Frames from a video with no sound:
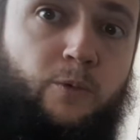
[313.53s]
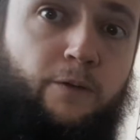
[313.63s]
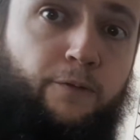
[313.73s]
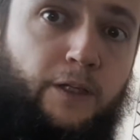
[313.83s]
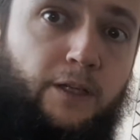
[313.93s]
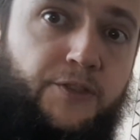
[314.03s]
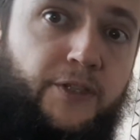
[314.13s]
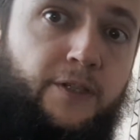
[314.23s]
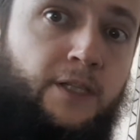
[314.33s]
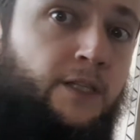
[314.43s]
what follows
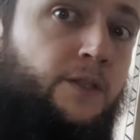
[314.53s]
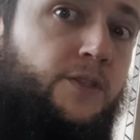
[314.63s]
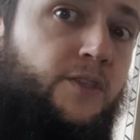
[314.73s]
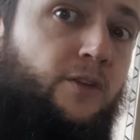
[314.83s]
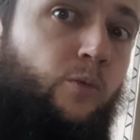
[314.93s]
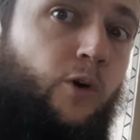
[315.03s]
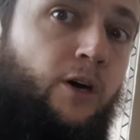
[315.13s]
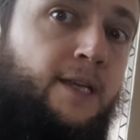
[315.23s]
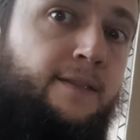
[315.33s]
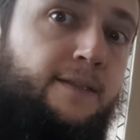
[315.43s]
it. So the
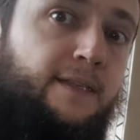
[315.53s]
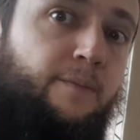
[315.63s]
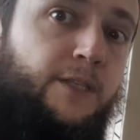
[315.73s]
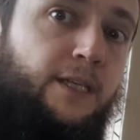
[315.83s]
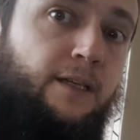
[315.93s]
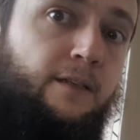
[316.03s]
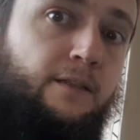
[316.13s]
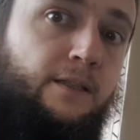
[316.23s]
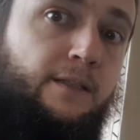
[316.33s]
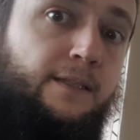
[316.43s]
y-intercept here,
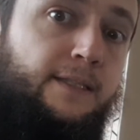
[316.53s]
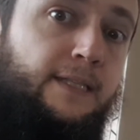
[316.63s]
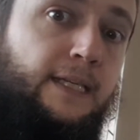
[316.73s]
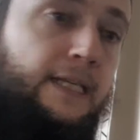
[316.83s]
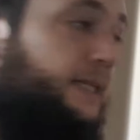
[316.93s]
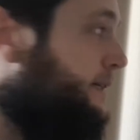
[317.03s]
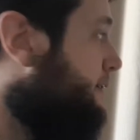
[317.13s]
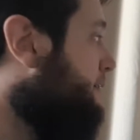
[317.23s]
c,